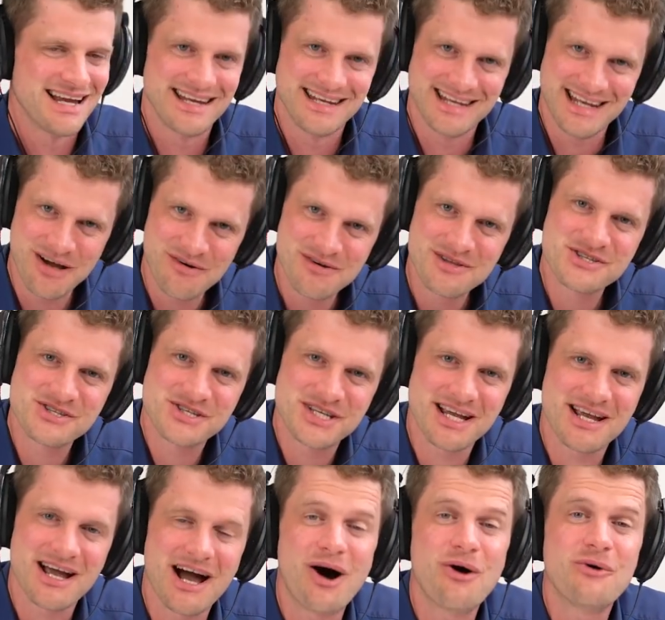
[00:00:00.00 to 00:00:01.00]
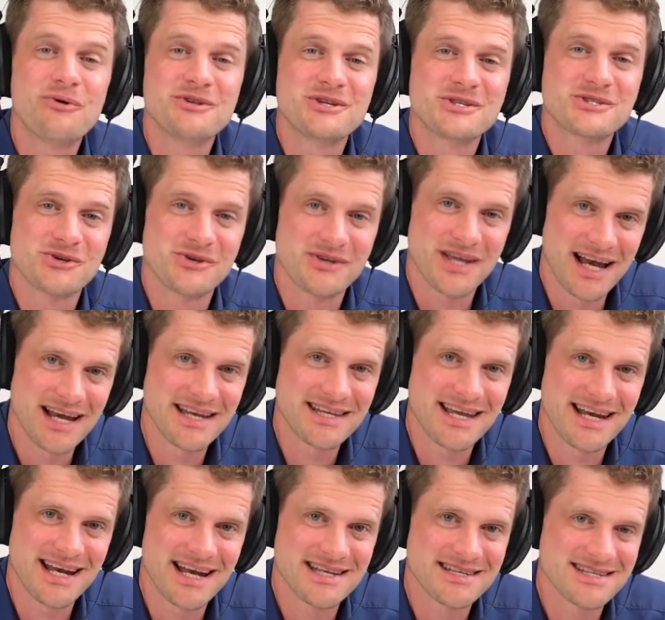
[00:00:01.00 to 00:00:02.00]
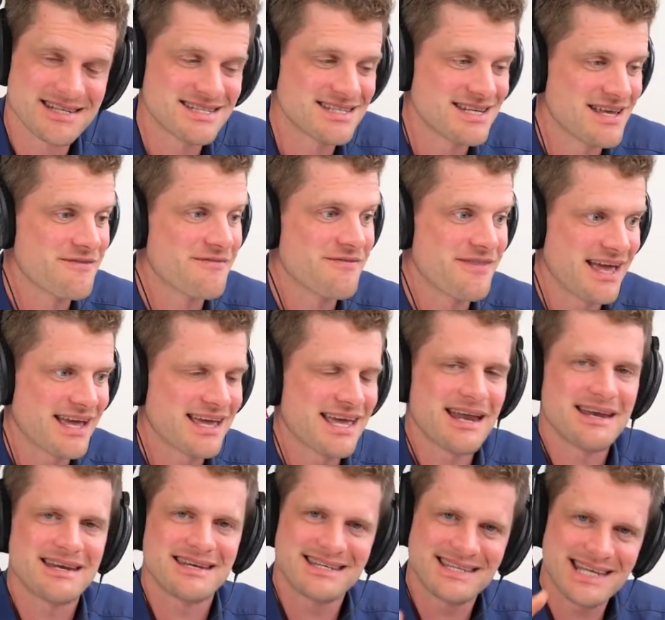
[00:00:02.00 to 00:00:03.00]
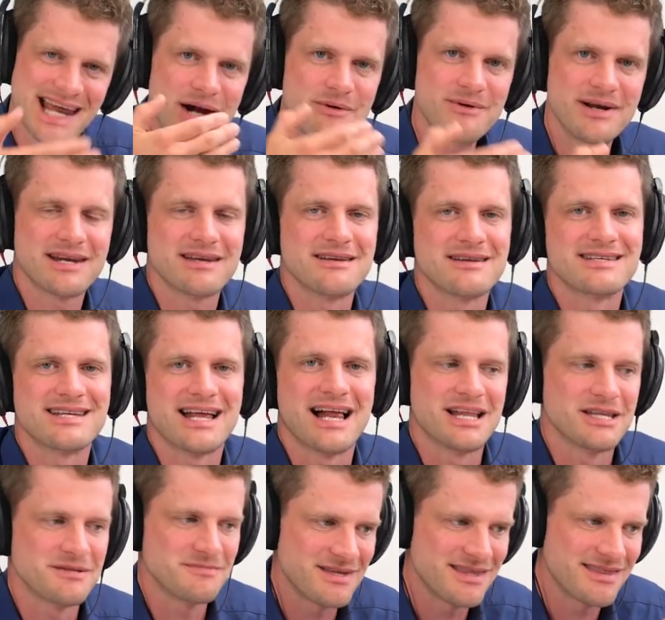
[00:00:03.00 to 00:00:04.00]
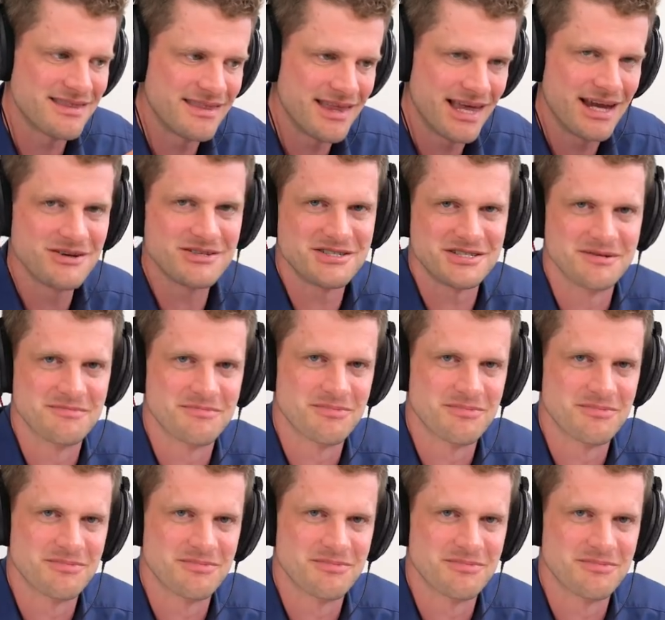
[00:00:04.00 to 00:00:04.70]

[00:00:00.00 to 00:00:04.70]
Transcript: now let's check out the tonality analysis if they can directly tell me there's your